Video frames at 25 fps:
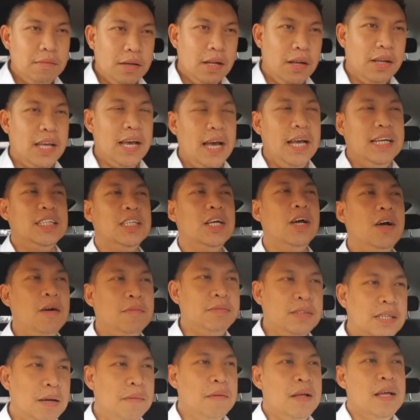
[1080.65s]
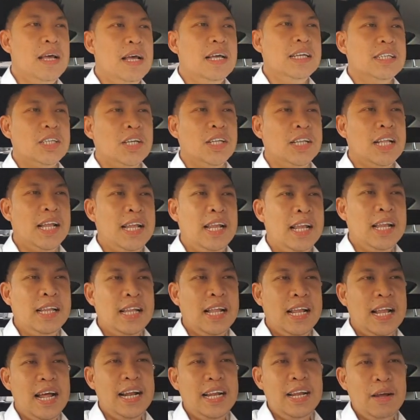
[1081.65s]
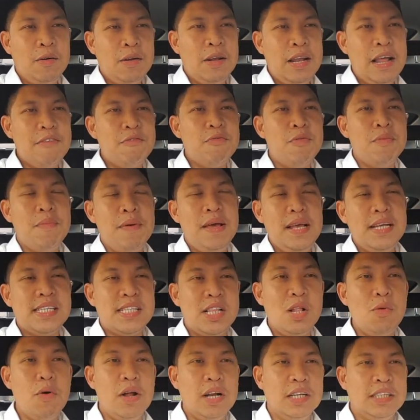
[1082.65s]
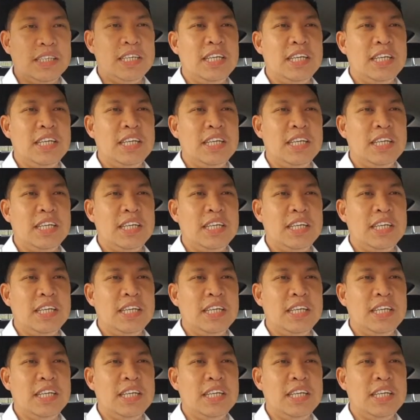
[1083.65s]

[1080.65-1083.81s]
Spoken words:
Okay, so then the lady who left with me still wanted to